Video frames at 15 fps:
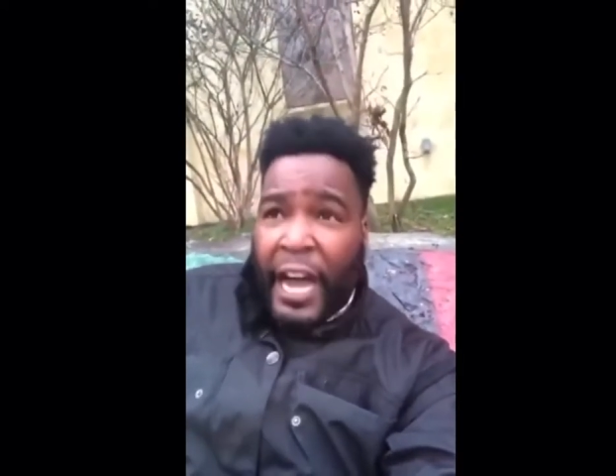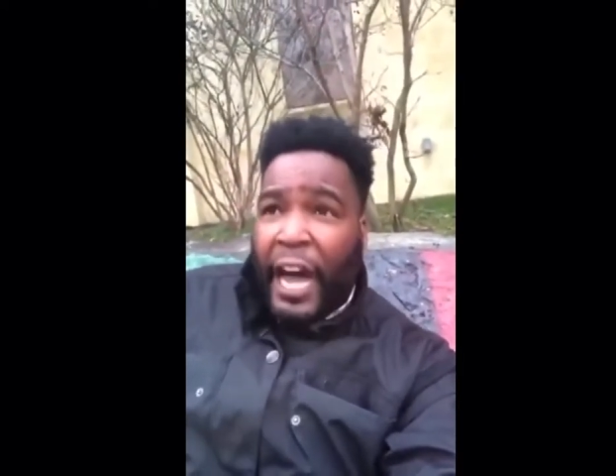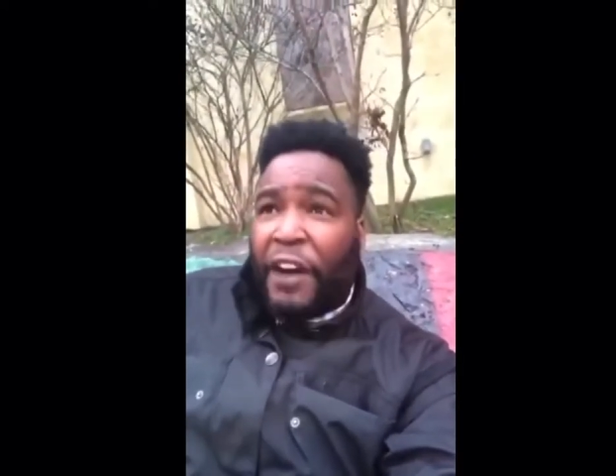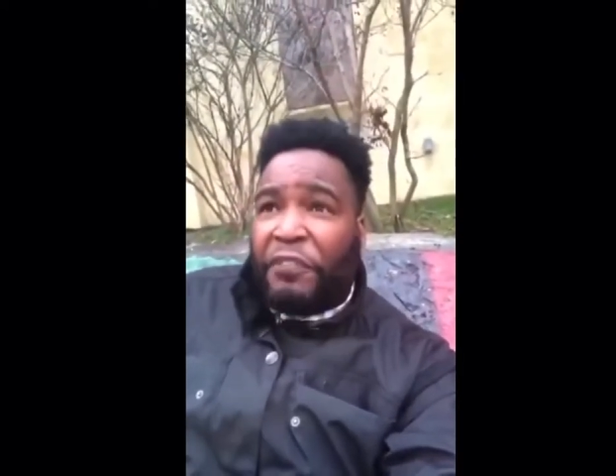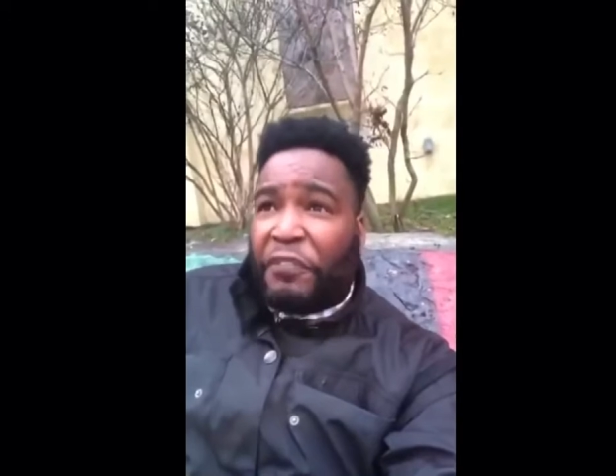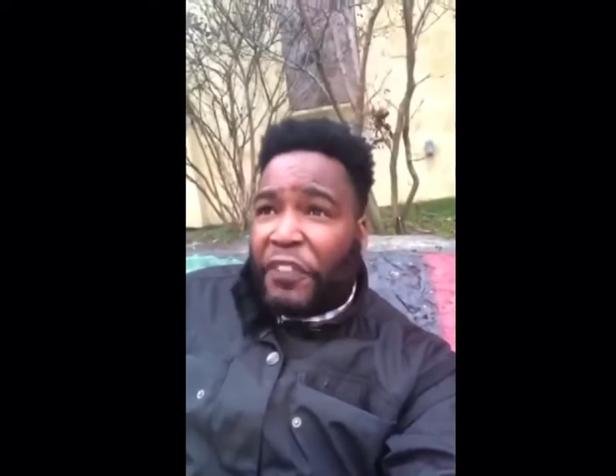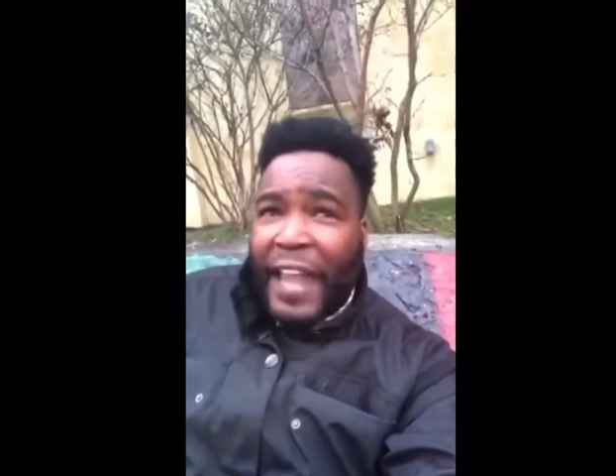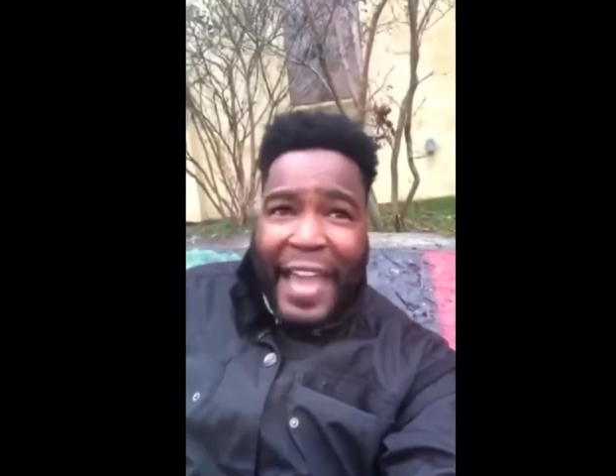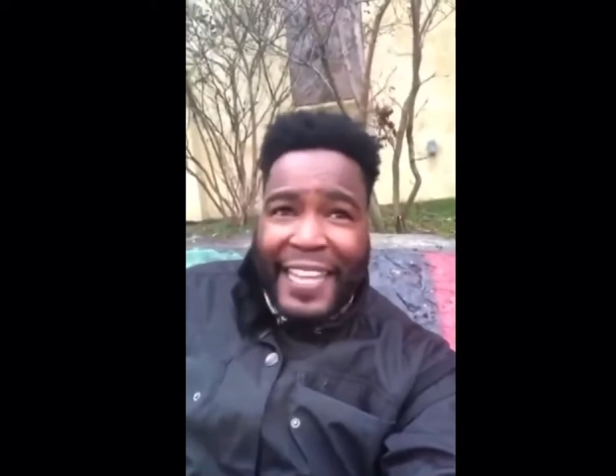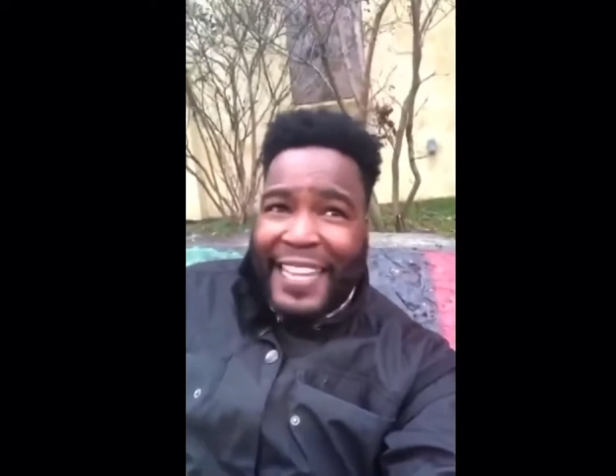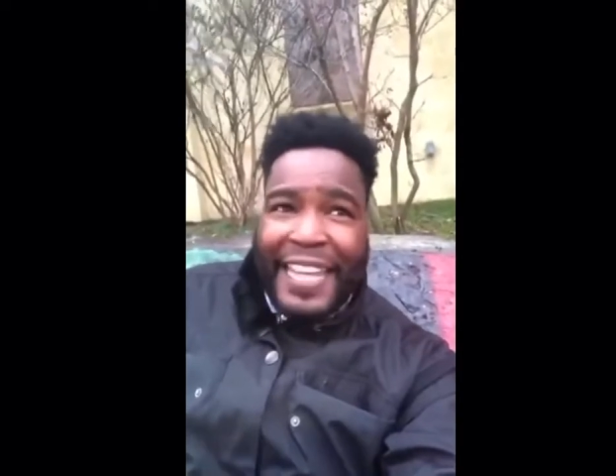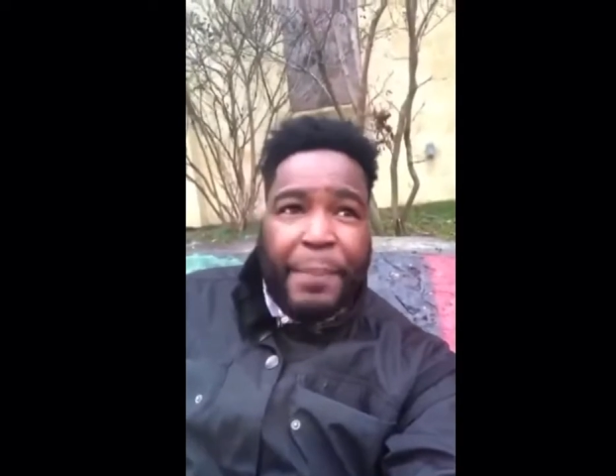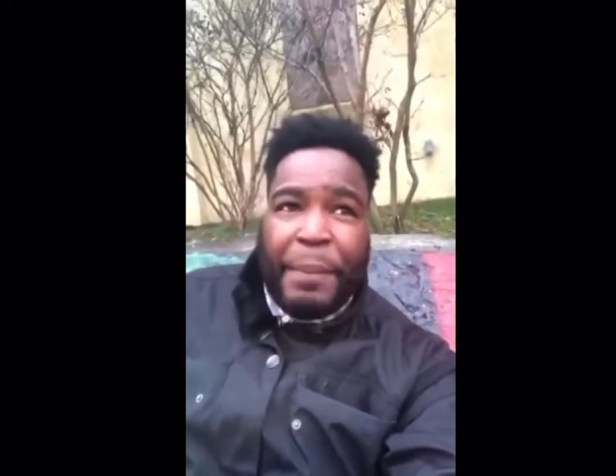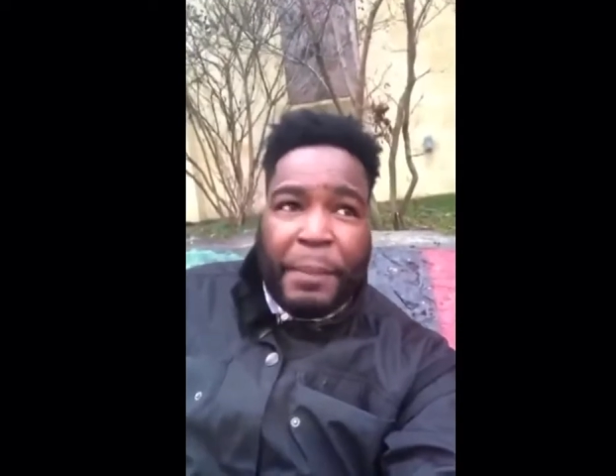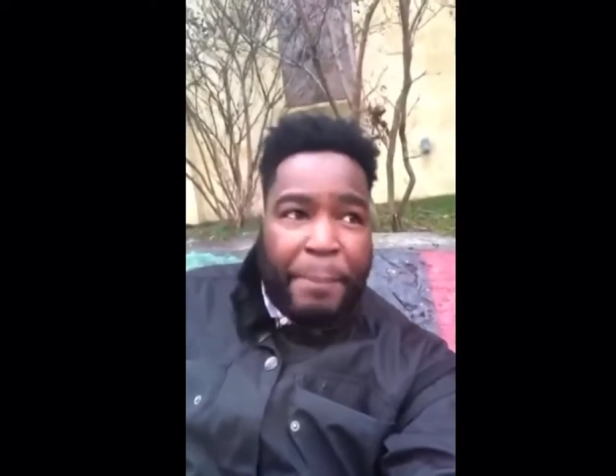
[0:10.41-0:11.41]
a flight
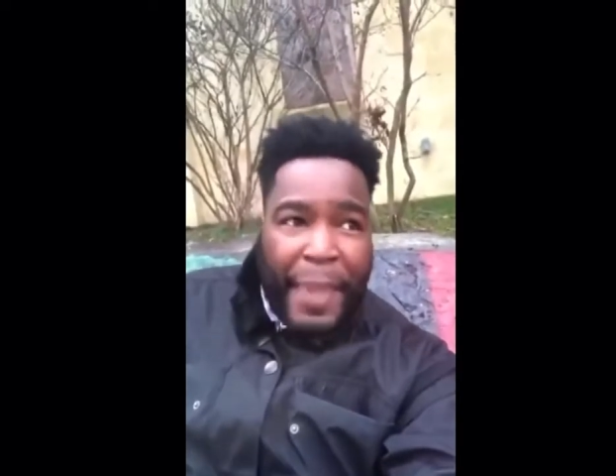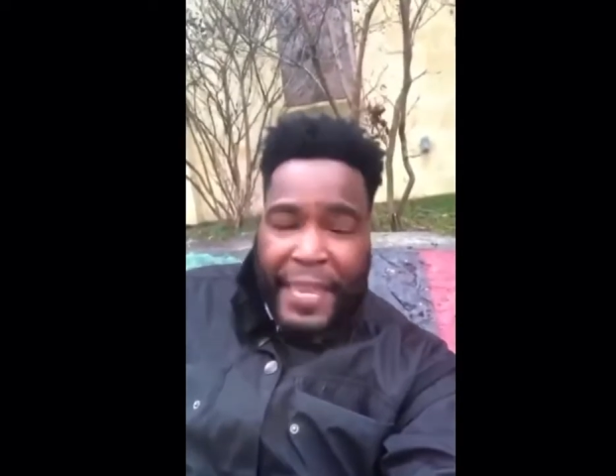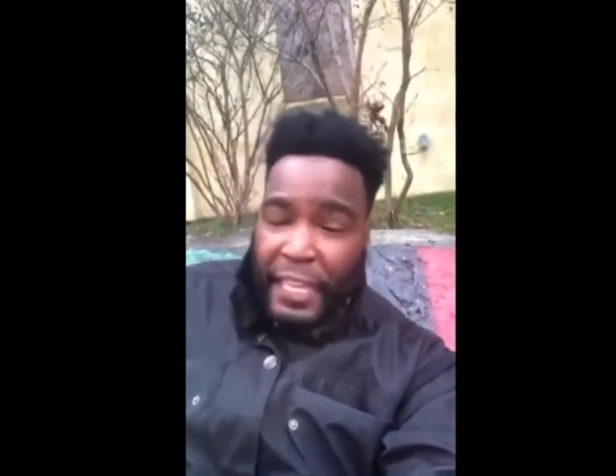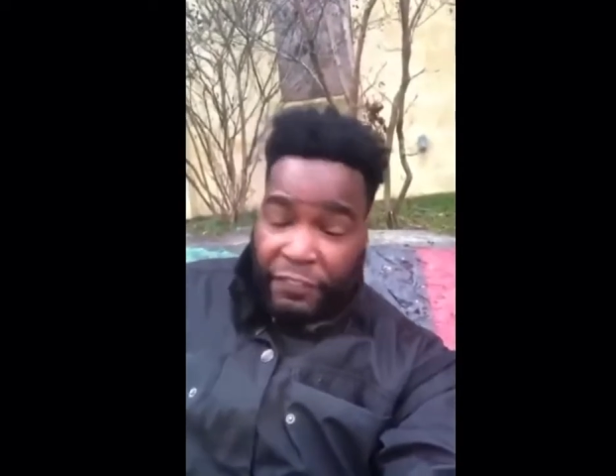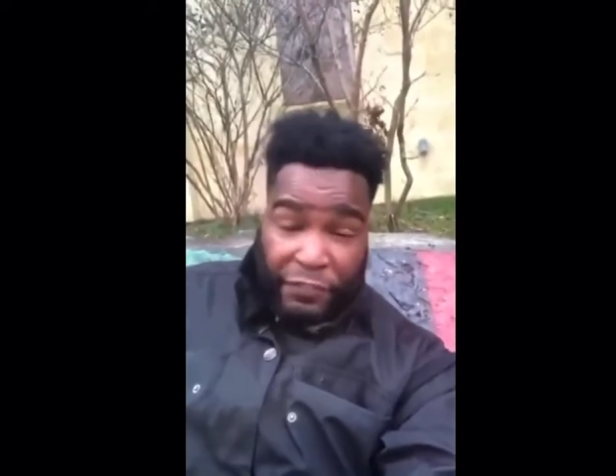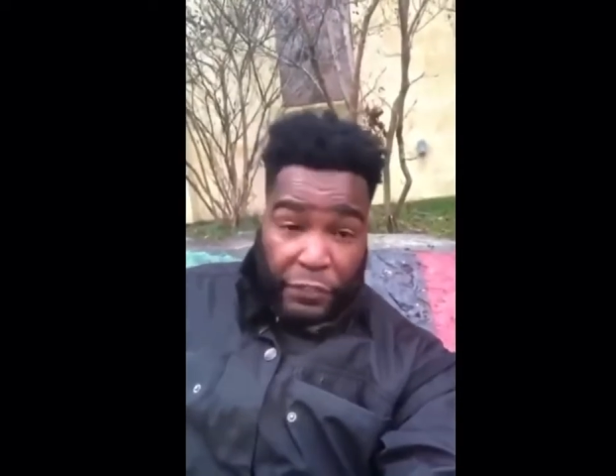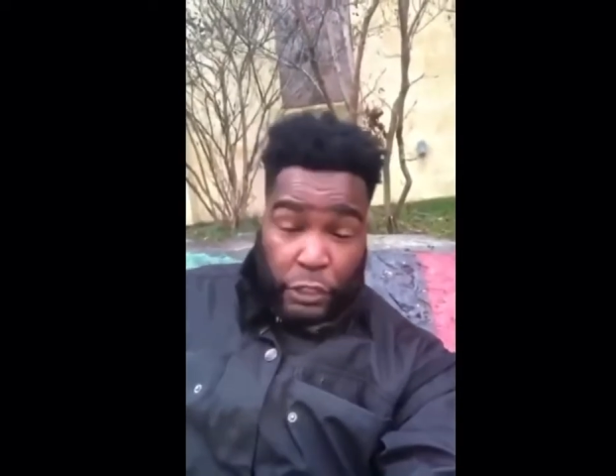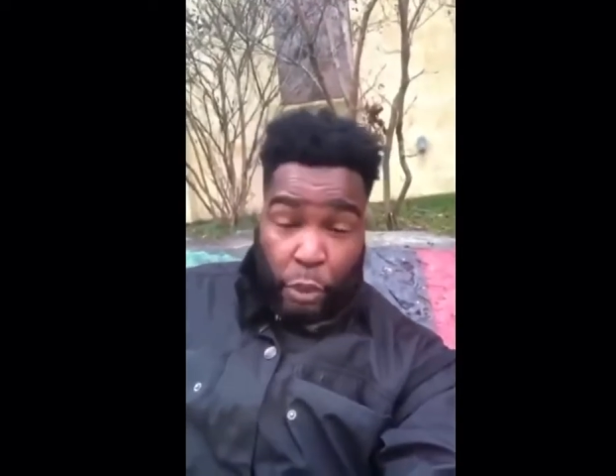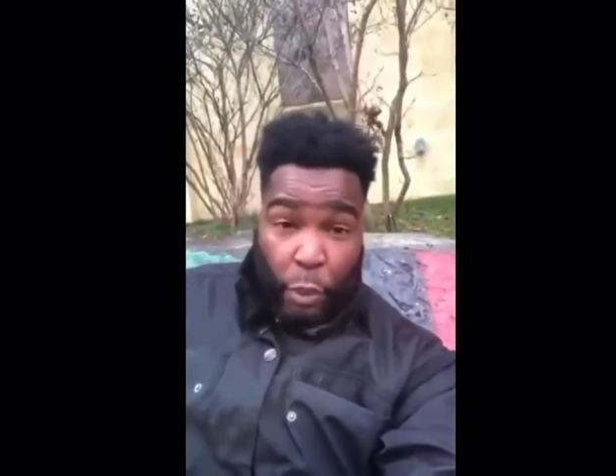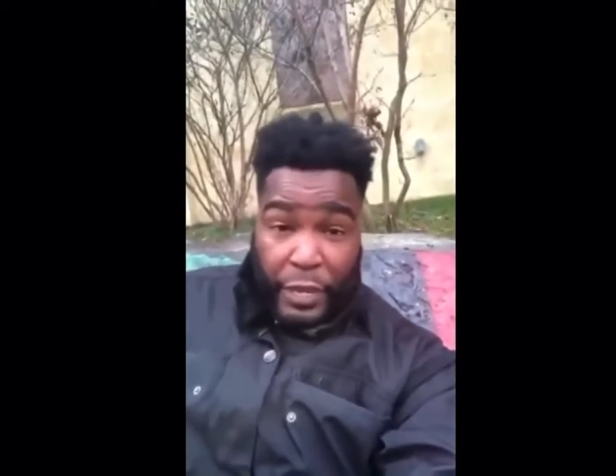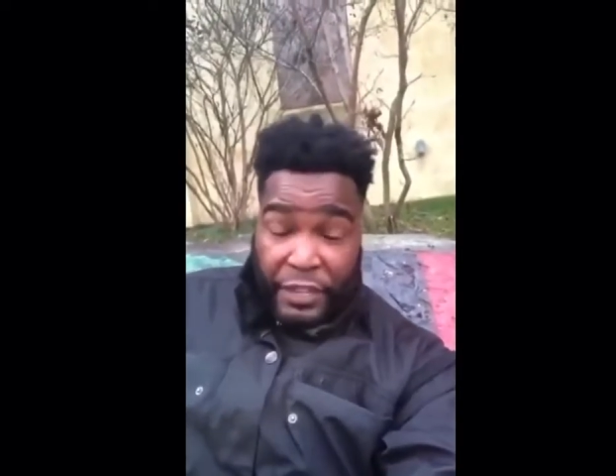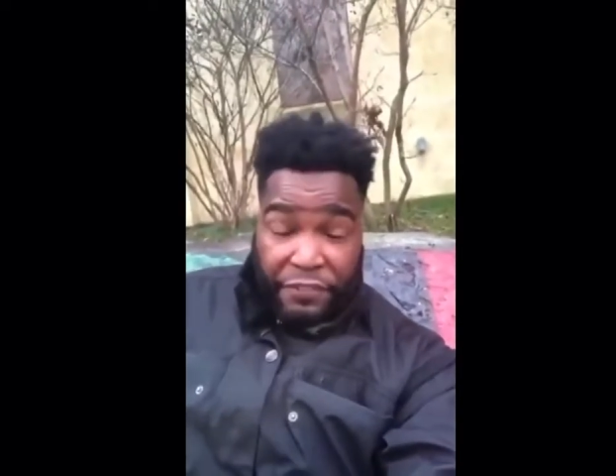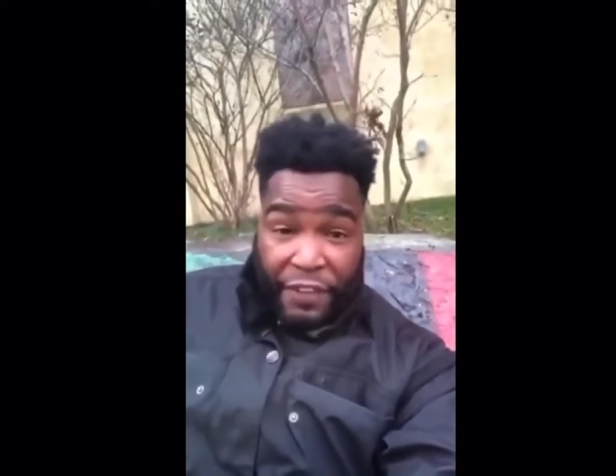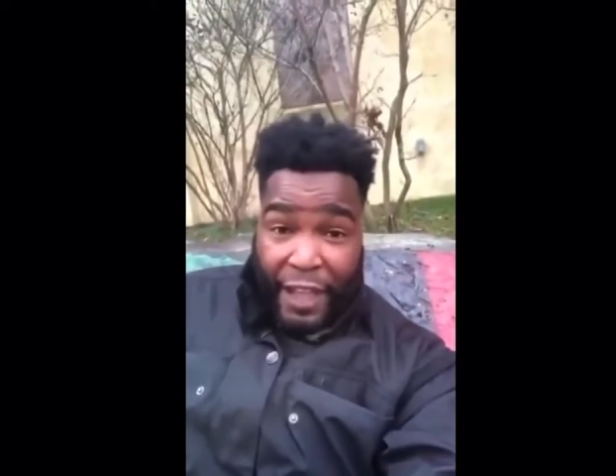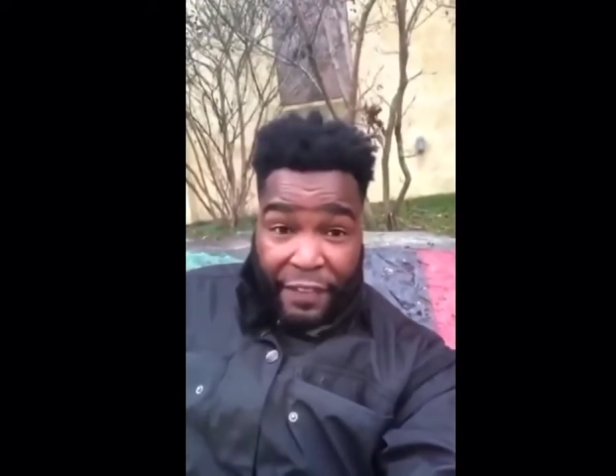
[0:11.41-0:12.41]
he'd been making for
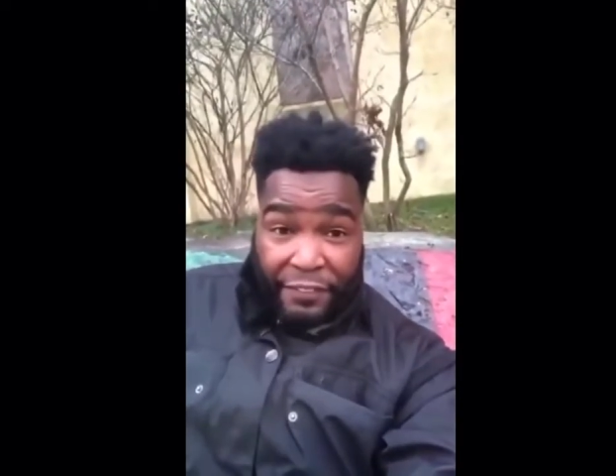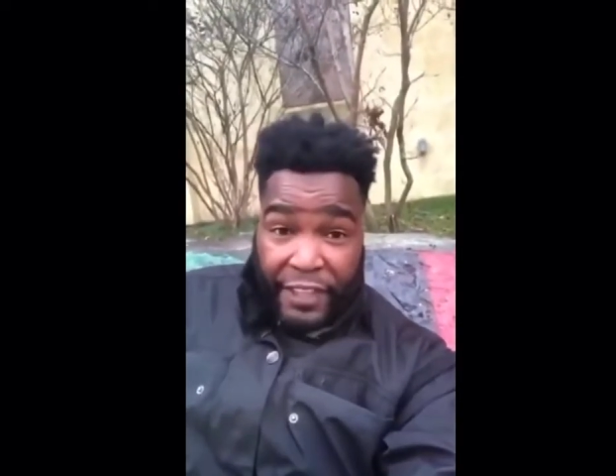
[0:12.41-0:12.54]
25